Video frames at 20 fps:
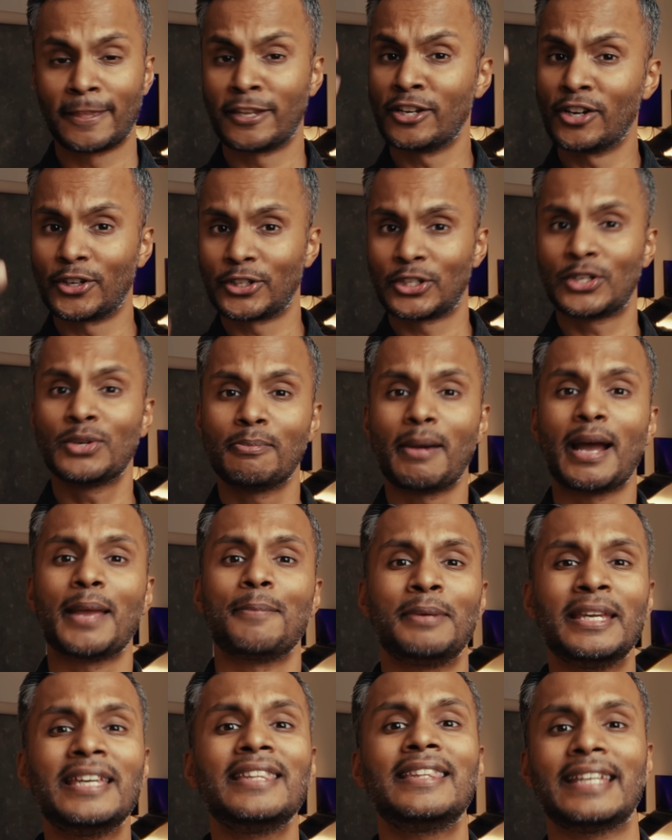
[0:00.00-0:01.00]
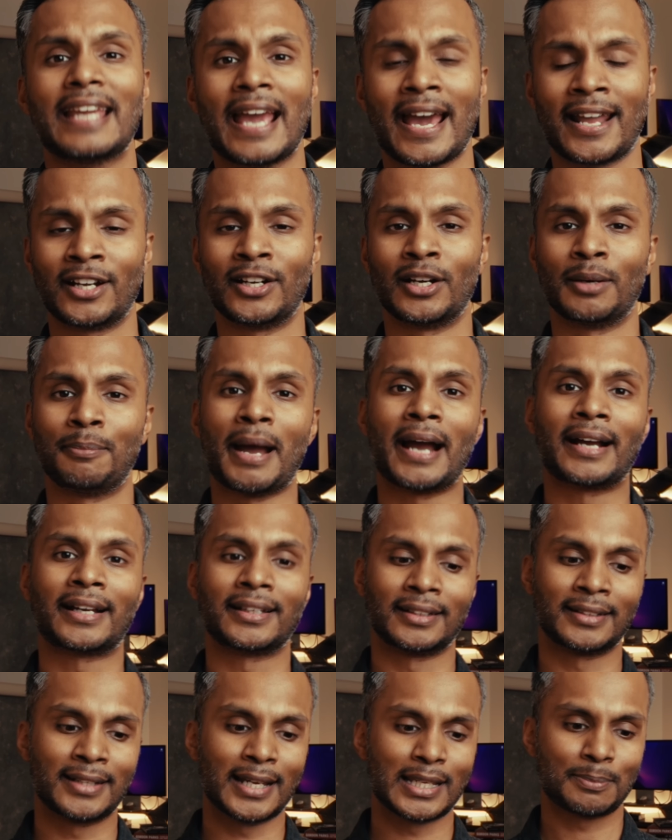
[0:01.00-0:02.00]
you might be the editor back
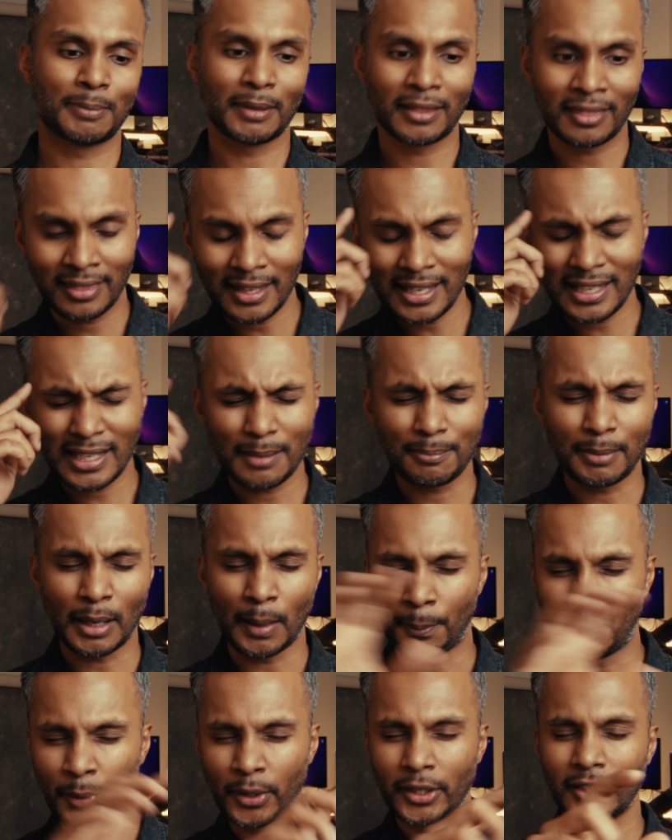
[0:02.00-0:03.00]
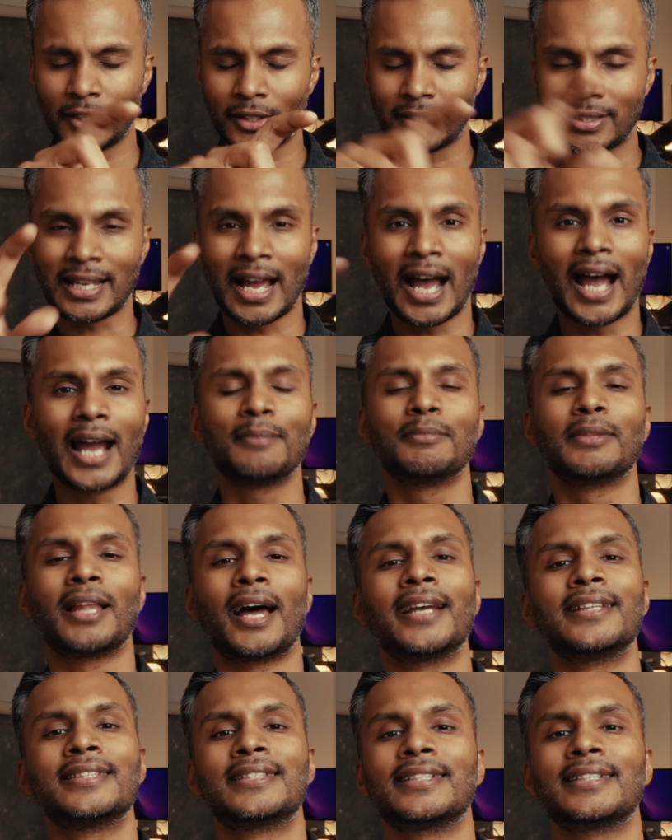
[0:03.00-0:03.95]
at the desk, but think about putting your timeline